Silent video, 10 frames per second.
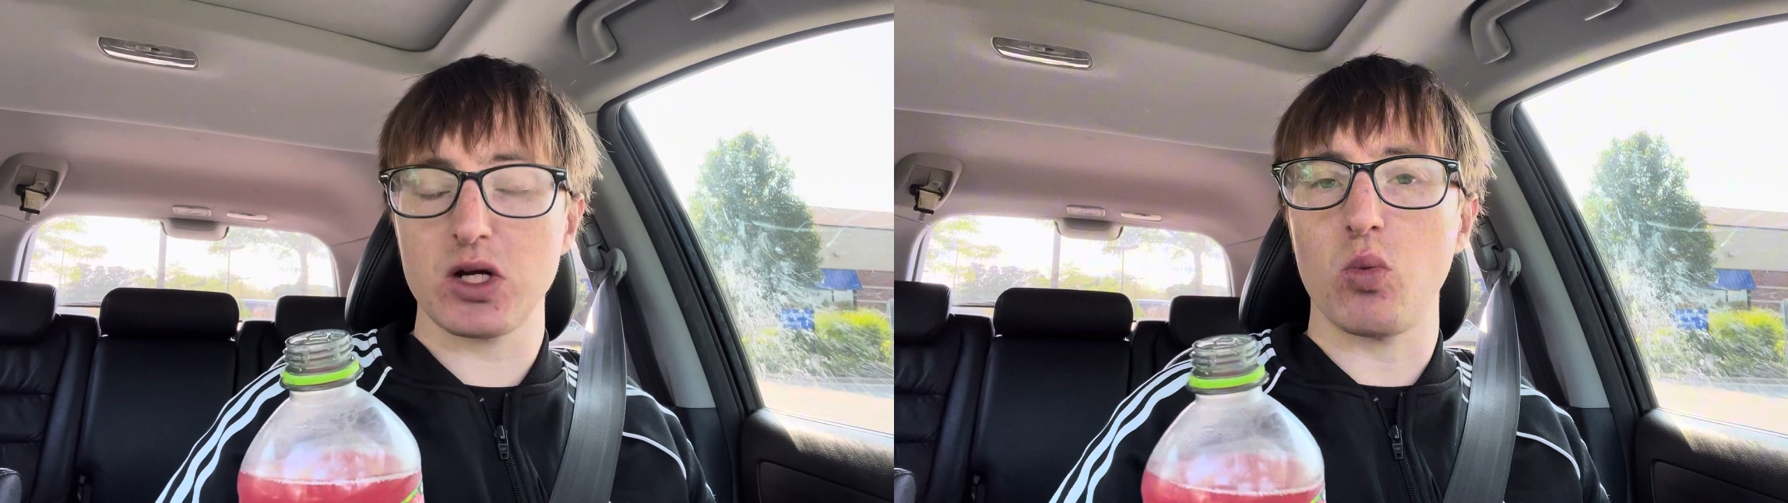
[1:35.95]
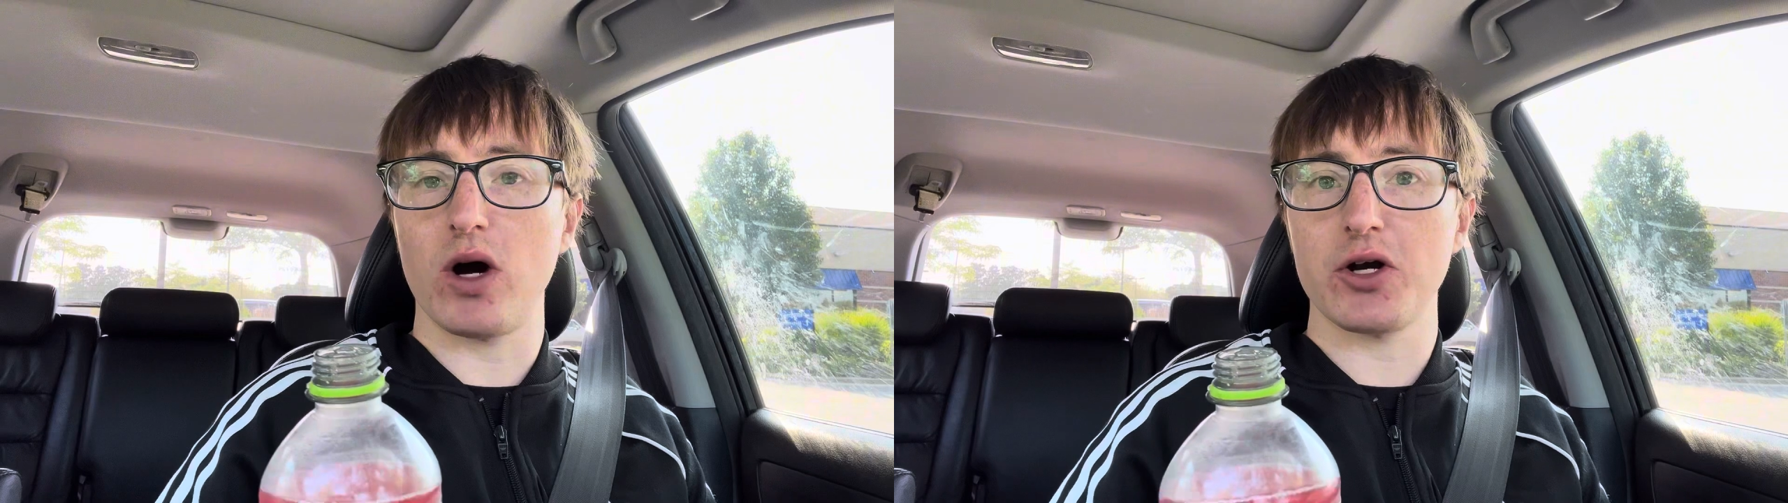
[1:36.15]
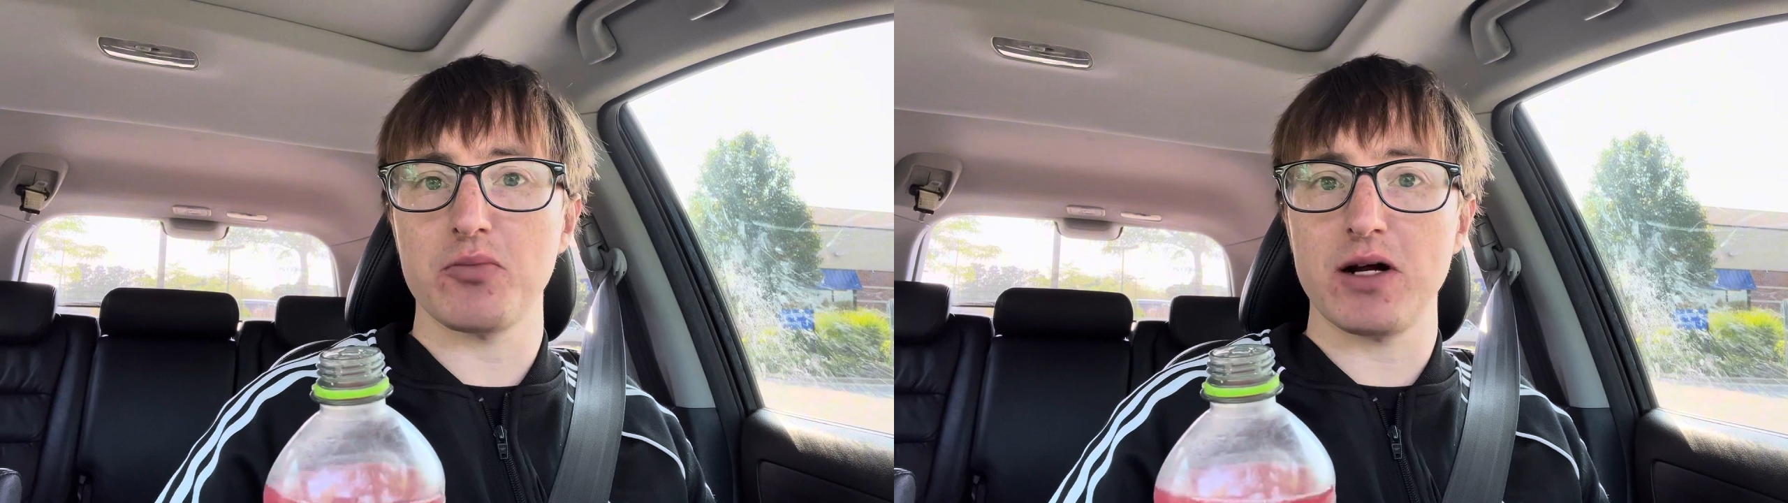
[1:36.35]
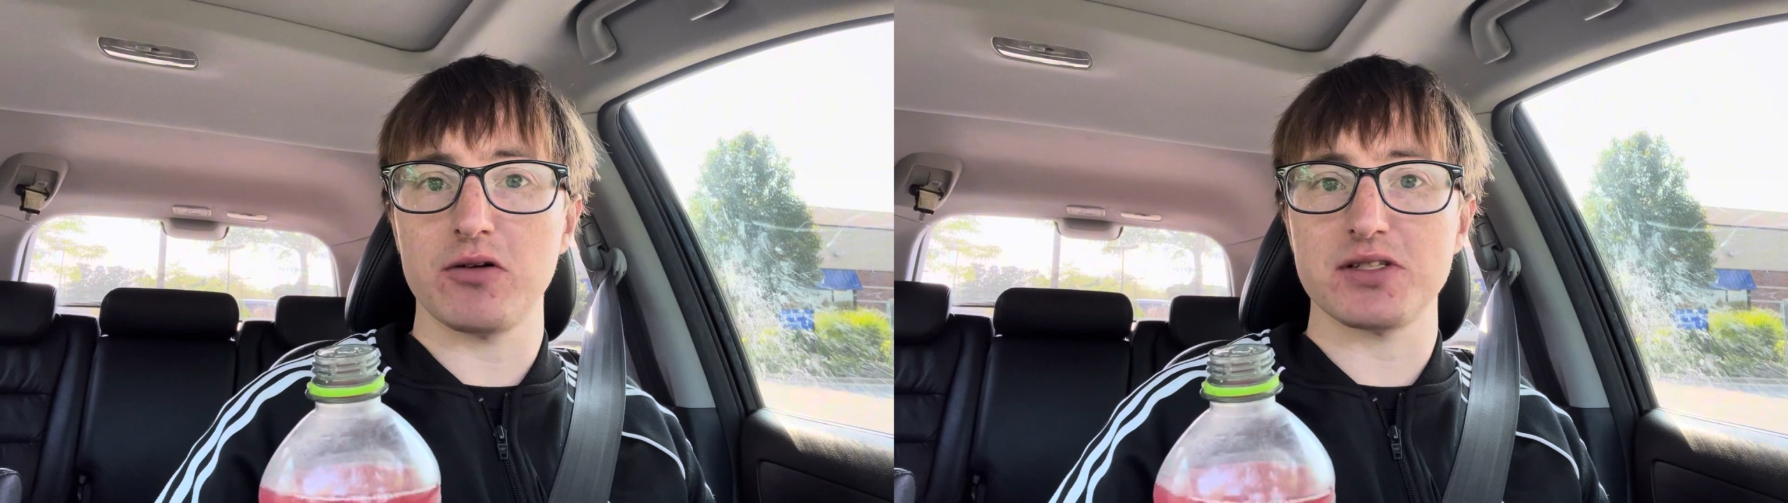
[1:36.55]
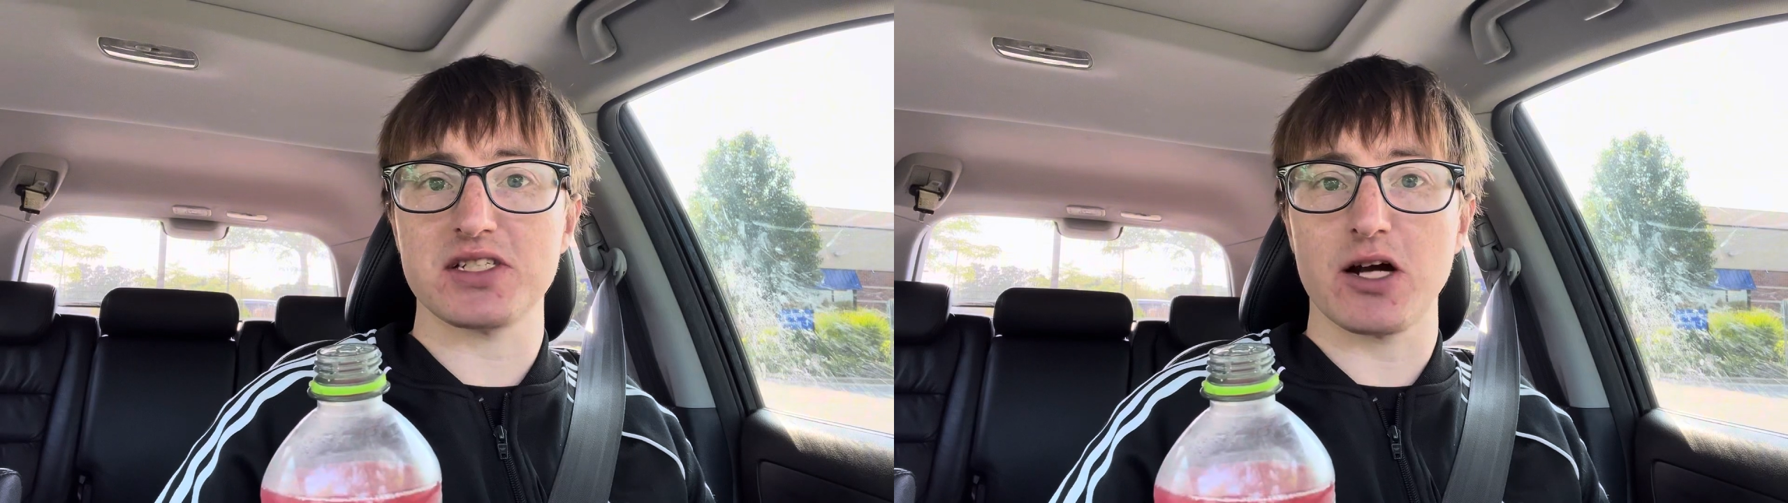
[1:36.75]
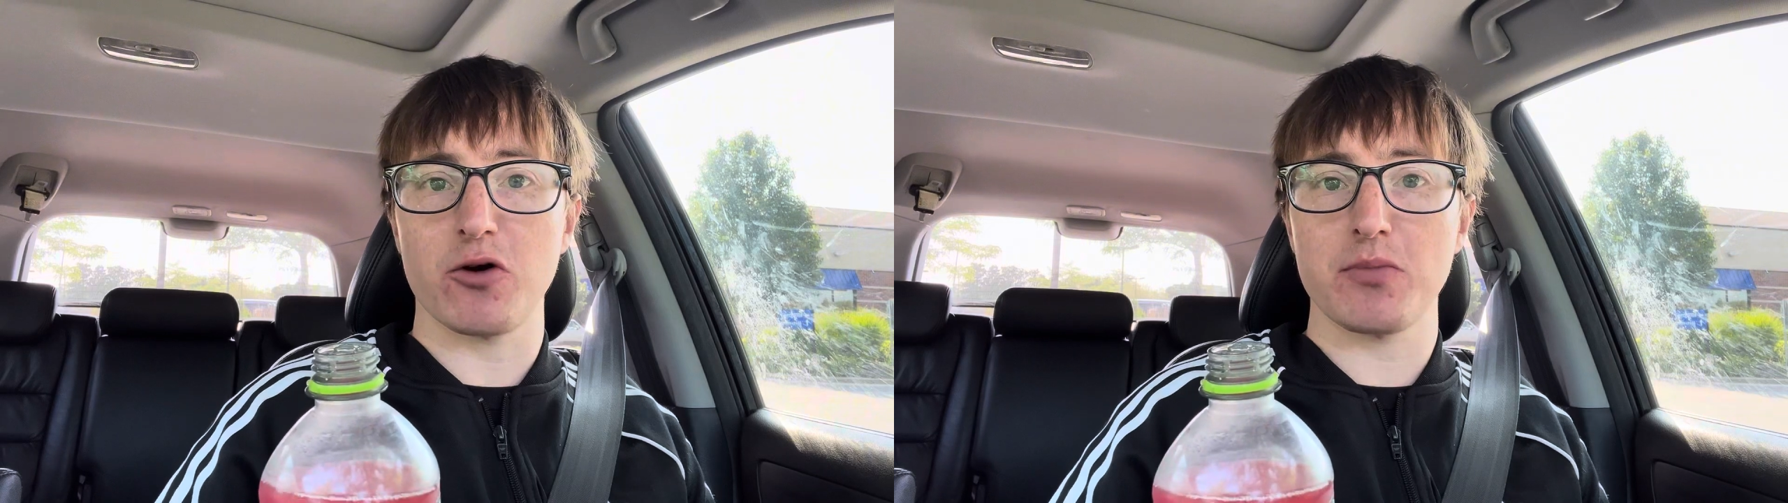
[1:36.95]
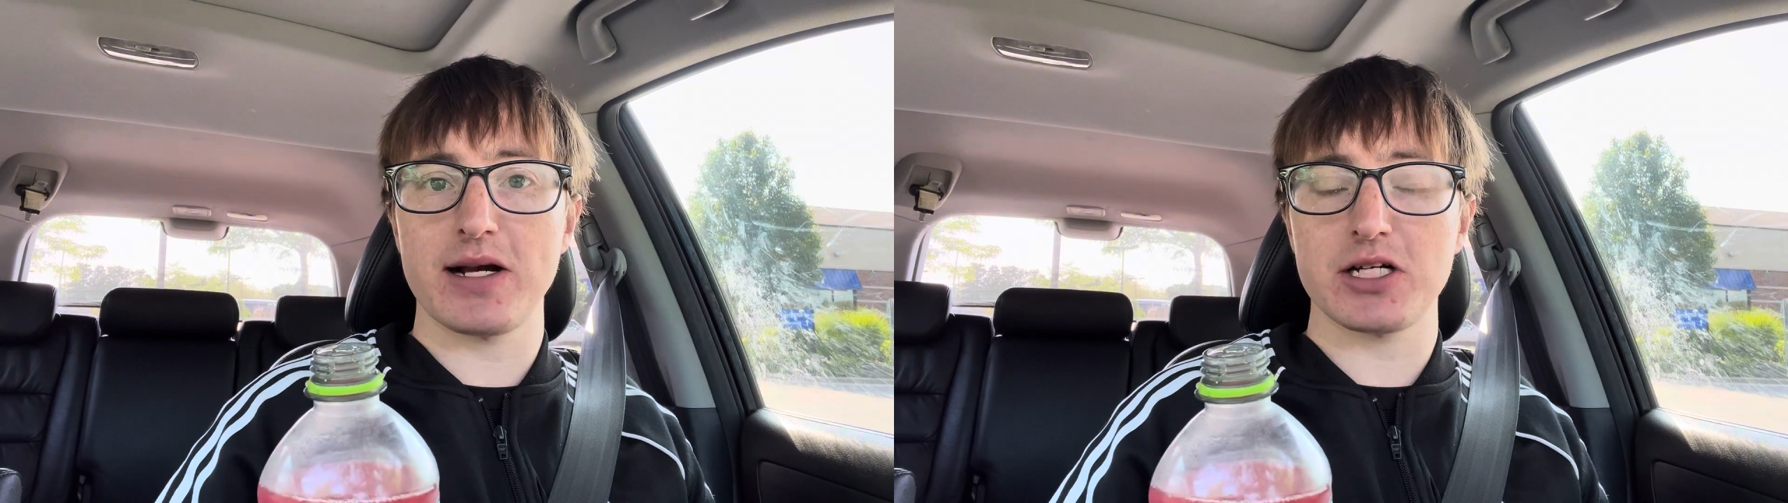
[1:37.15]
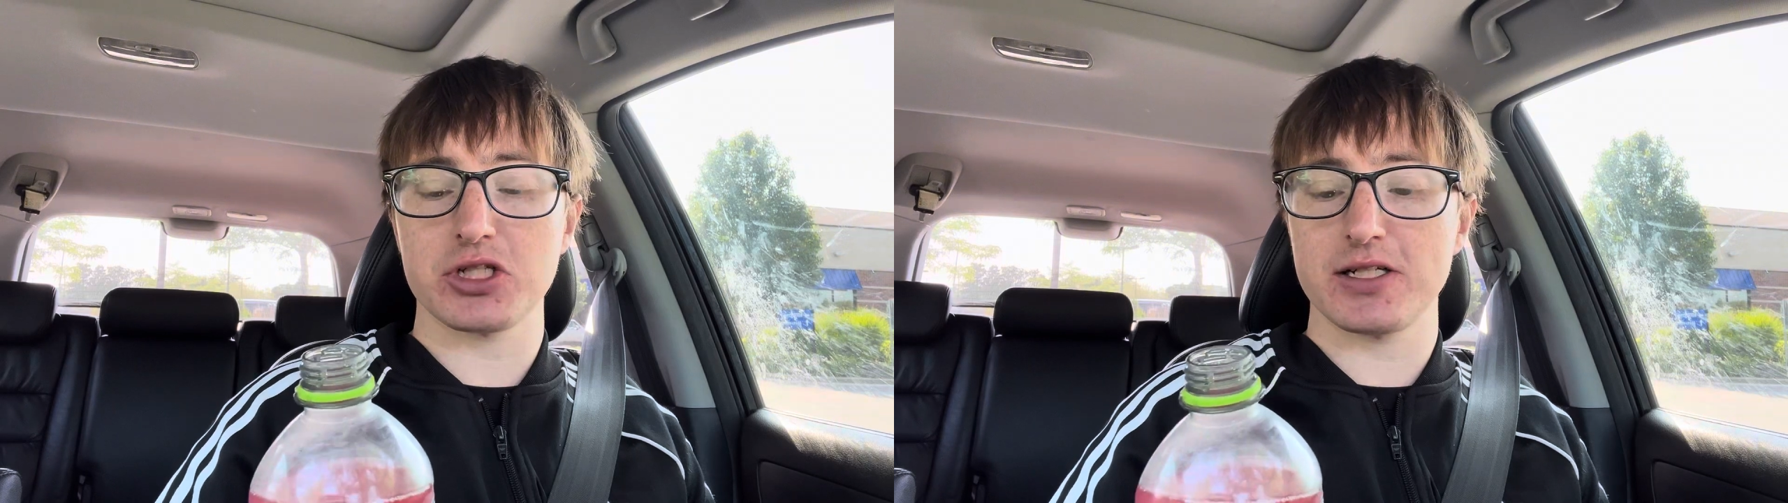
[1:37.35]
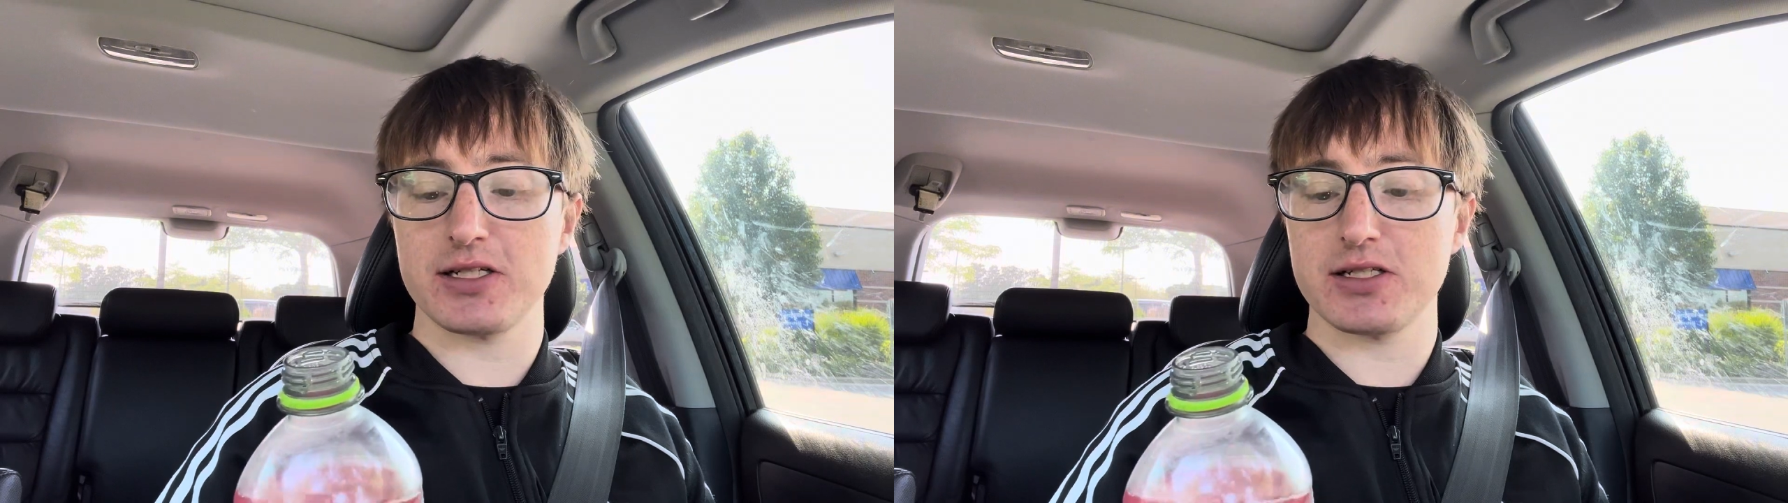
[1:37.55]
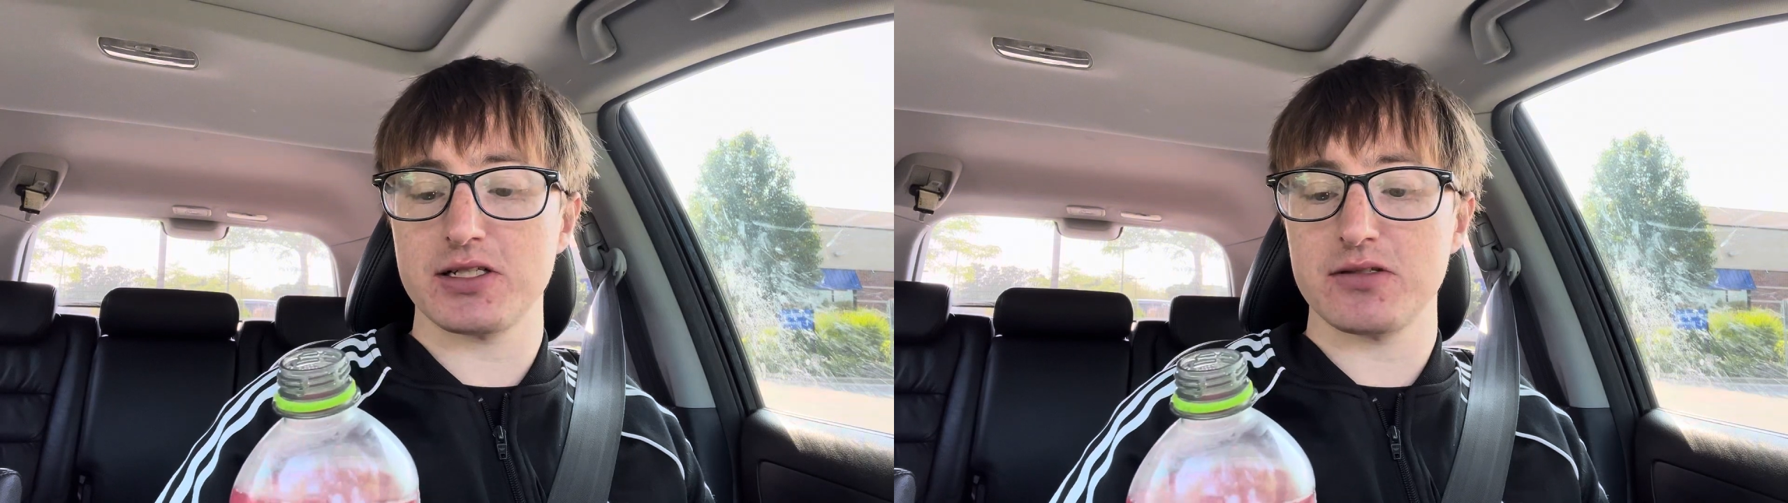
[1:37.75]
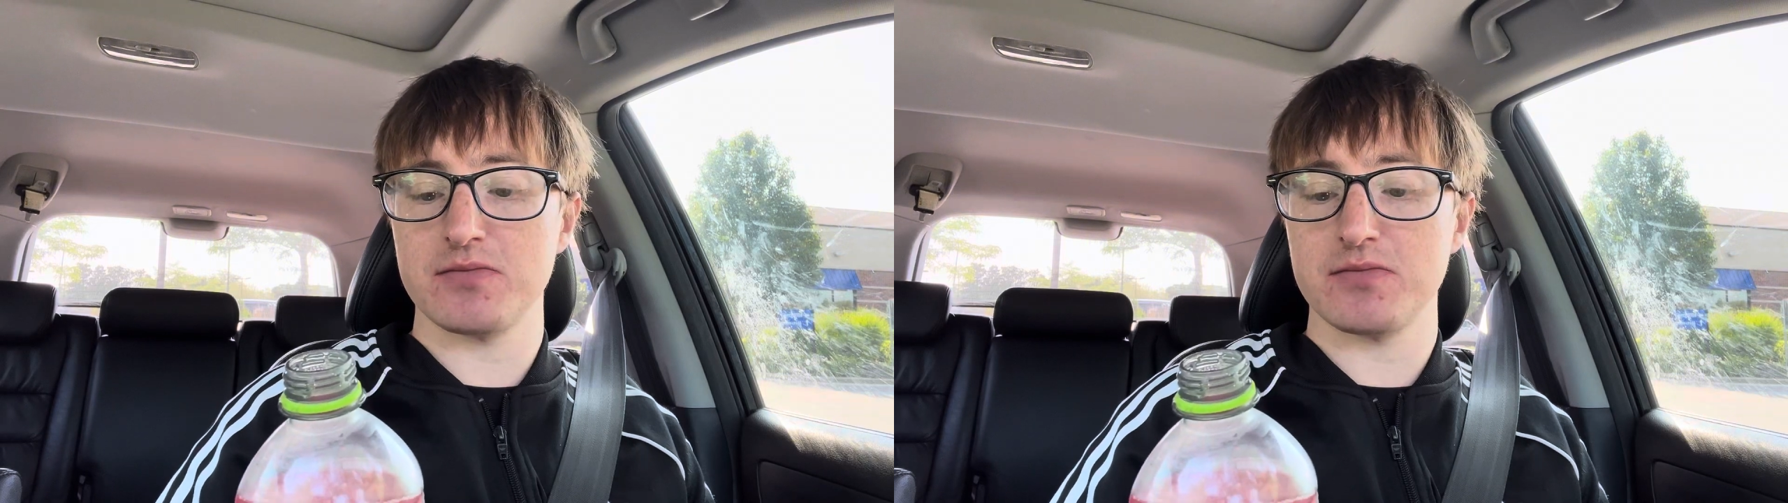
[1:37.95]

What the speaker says: watermelon Sour Patch Kids.